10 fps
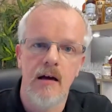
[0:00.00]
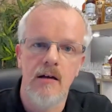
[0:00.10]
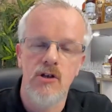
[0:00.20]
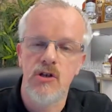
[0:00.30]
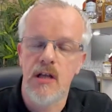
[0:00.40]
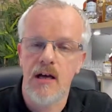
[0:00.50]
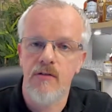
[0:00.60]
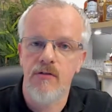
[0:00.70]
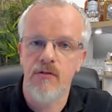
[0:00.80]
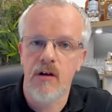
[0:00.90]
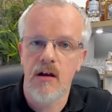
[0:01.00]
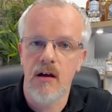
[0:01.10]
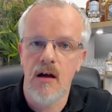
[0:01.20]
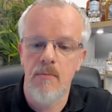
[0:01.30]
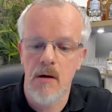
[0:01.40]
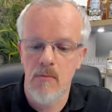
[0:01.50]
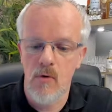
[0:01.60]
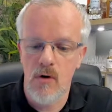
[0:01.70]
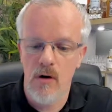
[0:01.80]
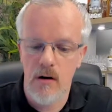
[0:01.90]
just have a bit
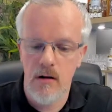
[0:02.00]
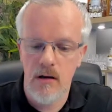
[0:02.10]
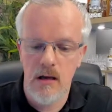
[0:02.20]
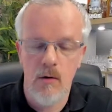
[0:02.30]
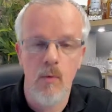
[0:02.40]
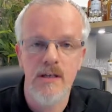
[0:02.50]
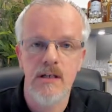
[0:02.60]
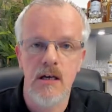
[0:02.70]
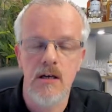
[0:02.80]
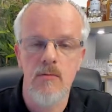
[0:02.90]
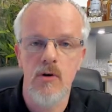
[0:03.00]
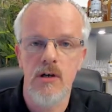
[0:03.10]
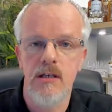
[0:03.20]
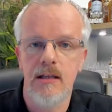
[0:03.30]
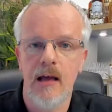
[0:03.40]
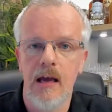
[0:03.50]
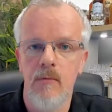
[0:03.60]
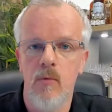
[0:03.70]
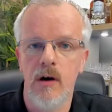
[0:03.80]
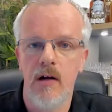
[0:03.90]
more kind of whiskey community
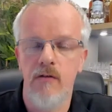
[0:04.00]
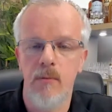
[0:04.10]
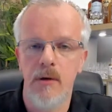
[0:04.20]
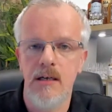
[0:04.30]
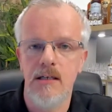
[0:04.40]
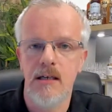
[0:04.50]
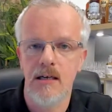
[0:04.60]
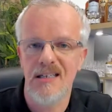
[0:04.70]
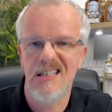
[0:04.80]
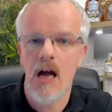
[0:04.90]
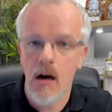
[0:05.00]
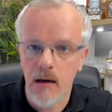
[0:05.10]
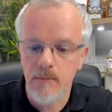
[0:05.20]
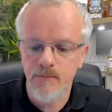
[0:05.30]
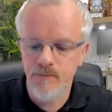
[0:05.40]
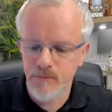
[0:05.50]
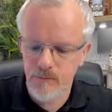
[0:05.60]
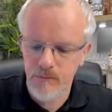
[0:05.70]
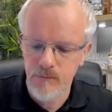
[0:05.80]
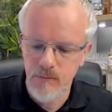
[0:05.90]
time when everybody's kind of stuck.
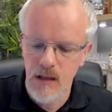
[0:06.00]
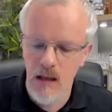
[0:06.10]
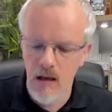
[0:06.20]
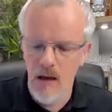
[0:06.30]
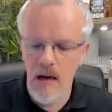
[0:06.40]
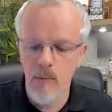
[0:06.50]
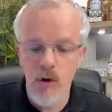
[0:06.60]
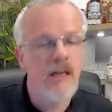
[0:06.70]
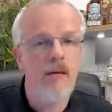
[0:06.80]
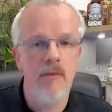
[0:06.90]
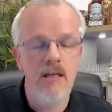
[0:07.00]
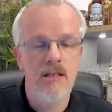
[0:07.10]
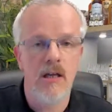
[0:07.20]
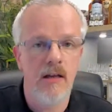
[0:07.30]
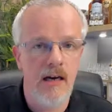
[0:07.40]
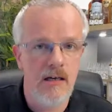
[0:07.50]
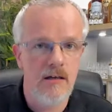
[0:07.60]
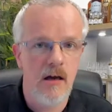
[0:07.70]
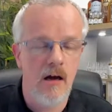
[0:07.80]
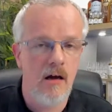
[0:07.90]
And I'm going to keep these Sunday
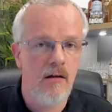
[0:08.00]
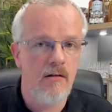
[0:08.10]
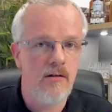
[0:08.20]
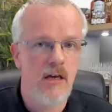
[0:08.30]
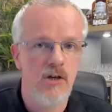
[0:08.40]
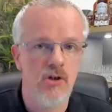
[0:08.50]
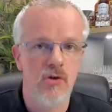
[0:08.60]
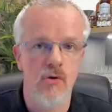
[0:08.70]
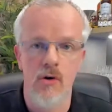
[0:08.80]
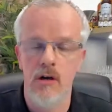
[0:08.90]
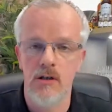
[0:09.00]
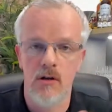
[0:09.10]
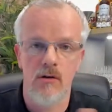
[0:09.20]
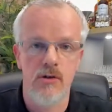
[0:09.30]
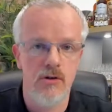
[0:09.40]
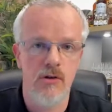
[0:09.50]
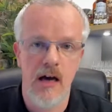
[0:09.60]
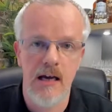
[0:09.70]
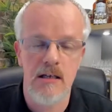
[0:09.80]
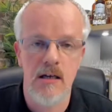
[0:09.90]
night sessions going as long as you
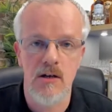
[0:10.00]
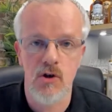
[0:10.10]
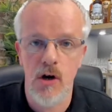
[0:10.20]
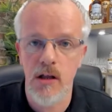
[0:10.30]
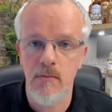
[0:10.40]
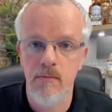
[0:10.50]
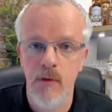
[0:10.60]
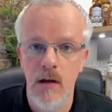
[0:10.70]
guys enjoy them